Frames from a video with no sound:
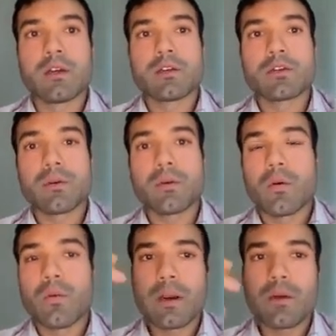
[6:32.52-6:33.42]
So
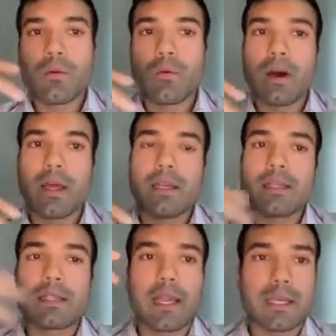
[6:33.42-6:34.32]
what
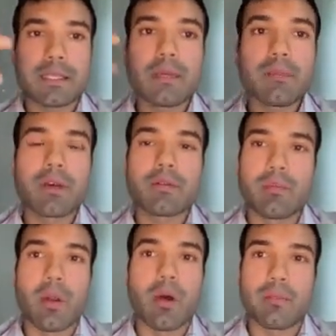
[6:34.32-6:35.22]
is like a typical
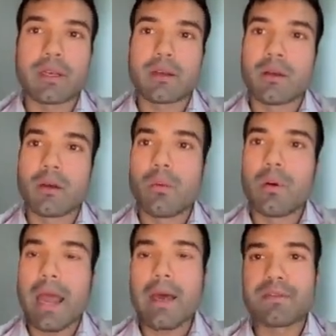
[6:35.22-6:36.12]
deployment?
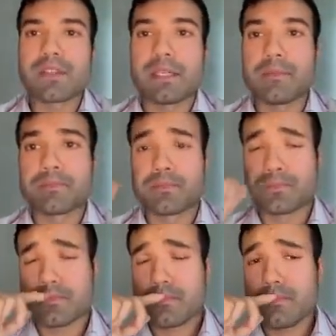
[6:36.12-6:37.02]
We have seen
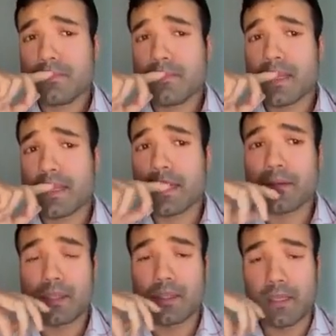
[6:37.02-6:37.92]

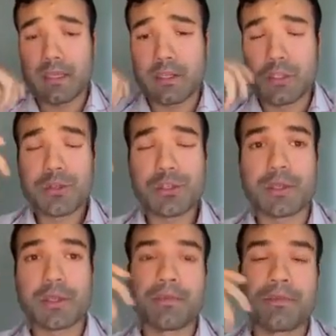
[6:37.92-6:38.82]
that
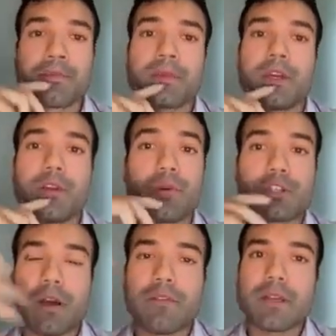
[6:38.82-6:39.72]
usually it
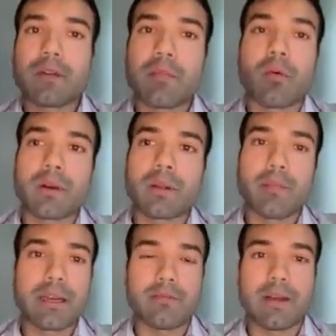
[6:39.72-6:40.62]
was often reported
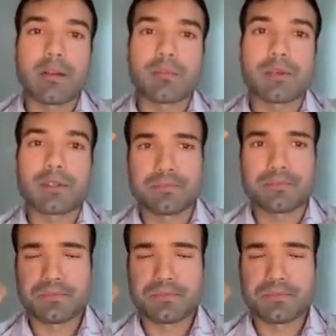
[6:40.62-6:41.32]
by developers